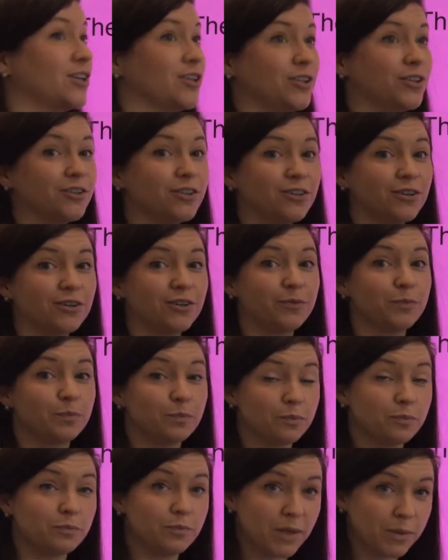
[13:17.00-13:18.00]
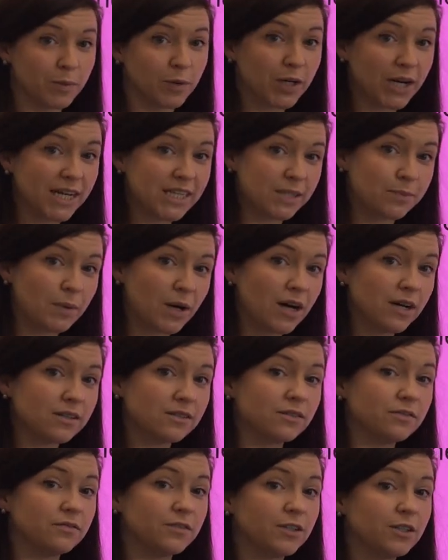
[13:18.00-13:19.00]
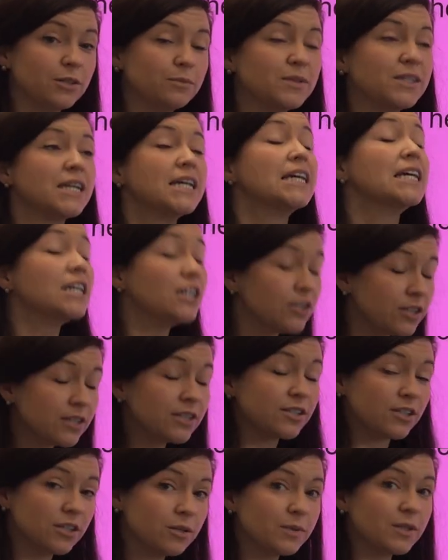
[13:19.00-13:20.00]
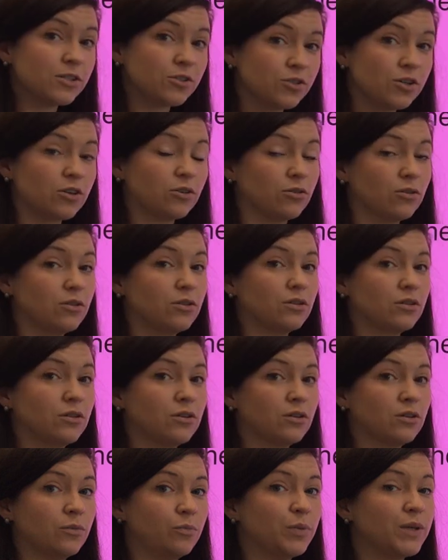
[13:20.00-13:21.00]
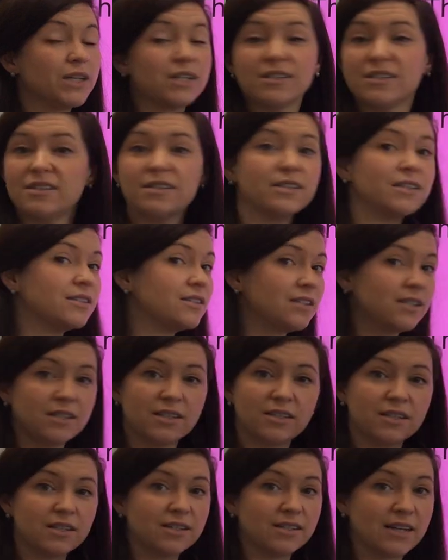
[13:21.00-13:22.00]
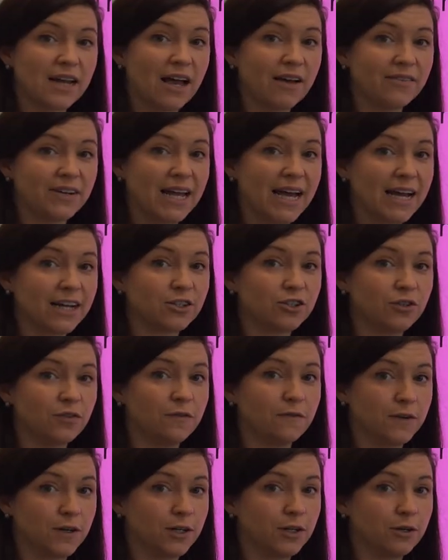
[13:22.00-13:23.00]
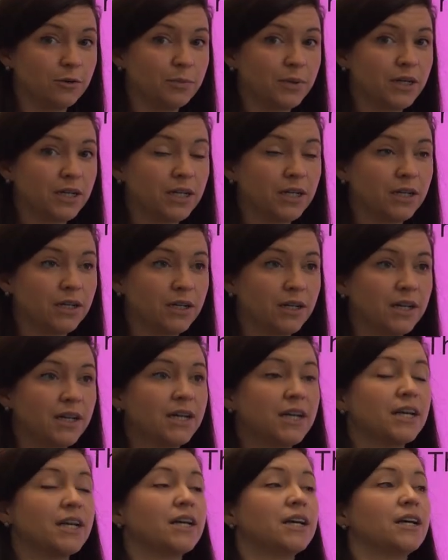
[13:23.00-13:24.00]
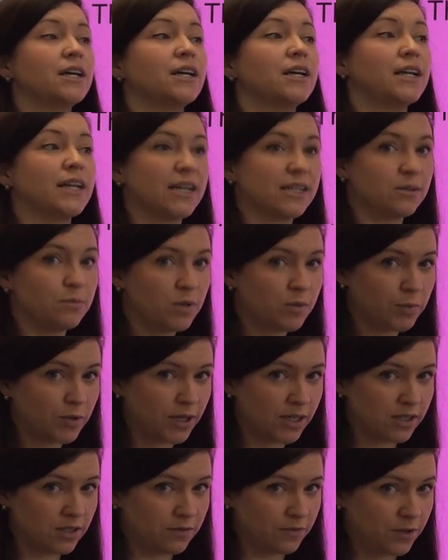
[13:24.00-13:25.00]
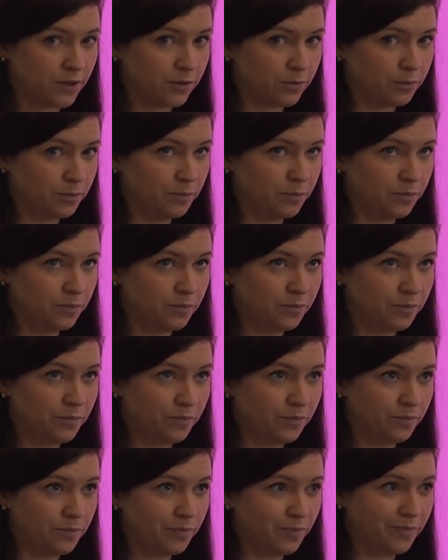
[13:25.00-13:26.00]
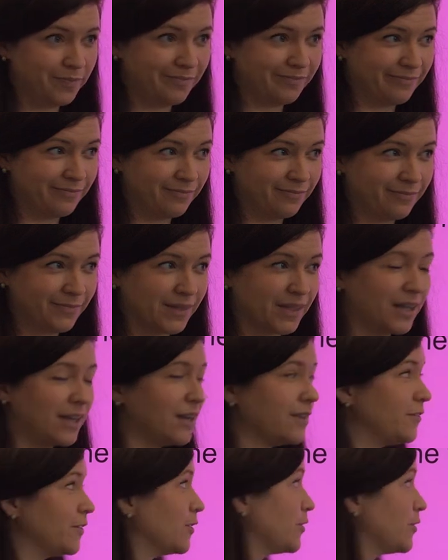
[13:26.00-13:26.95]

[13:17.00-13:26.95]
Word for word: your memorized box of verbs, it's going to be a struggle because this sentence doesn't have an action verb. It has a memorized verb. And if